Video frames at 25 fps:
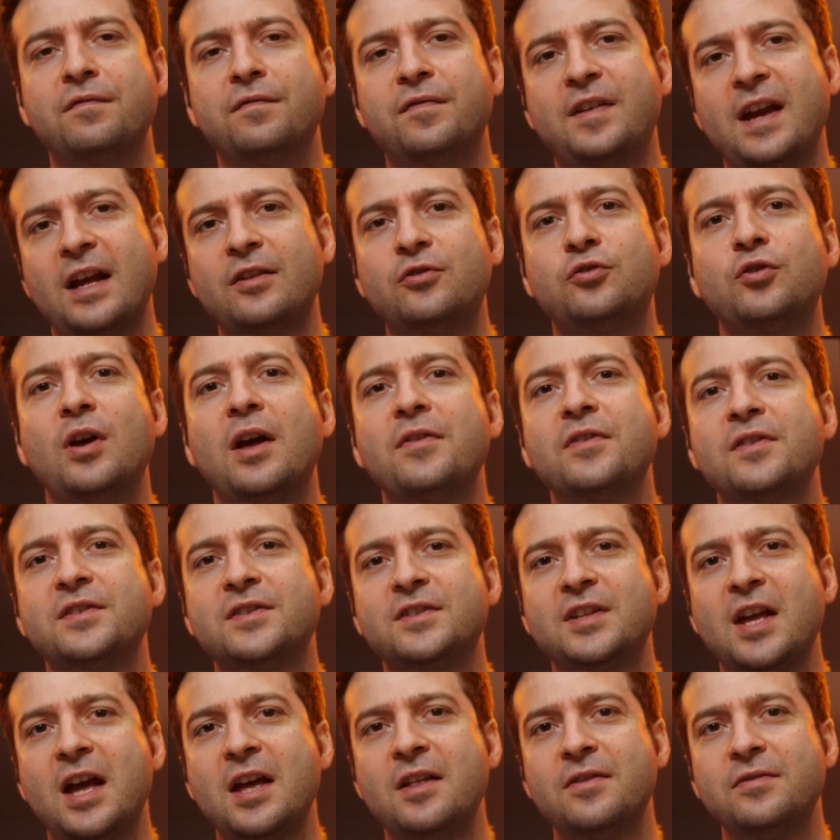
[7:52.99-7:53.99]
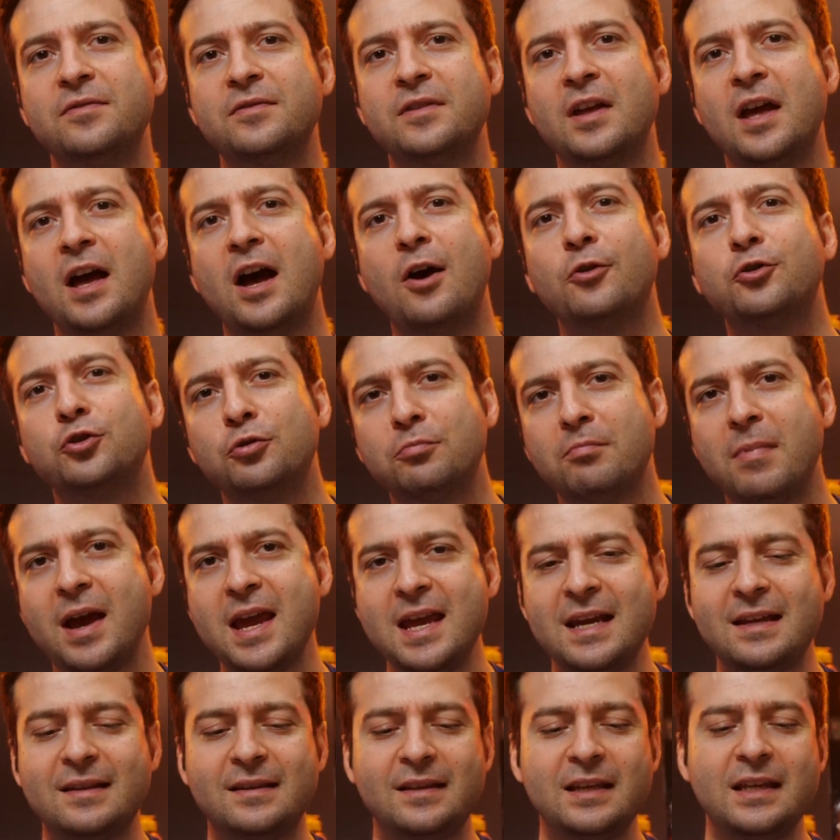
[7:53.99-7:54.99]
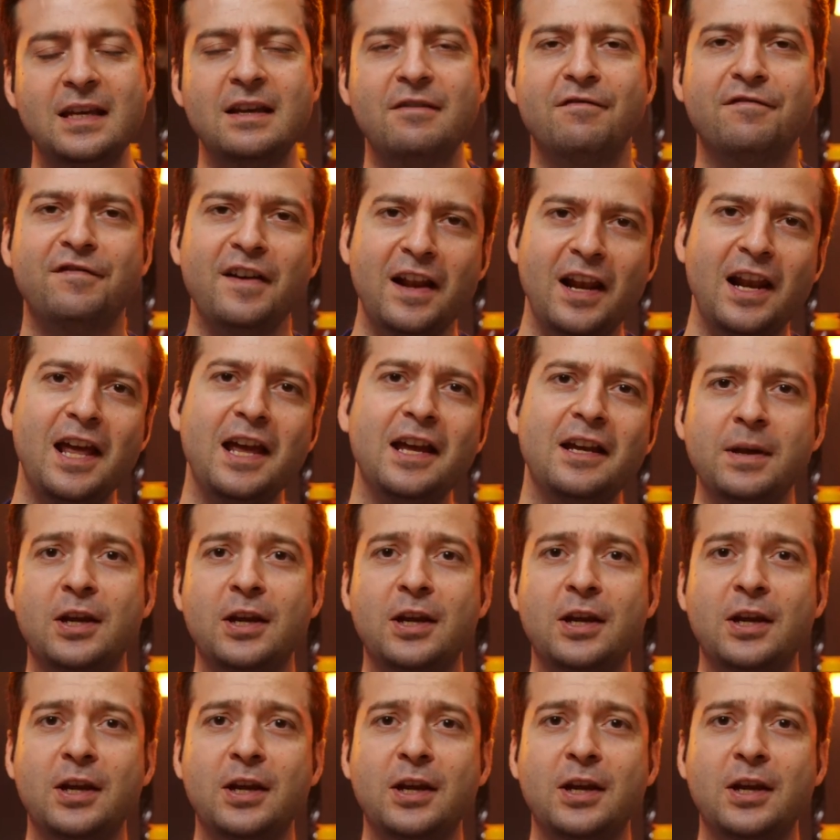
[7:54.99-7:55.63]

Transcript: get to understand how to make the filling,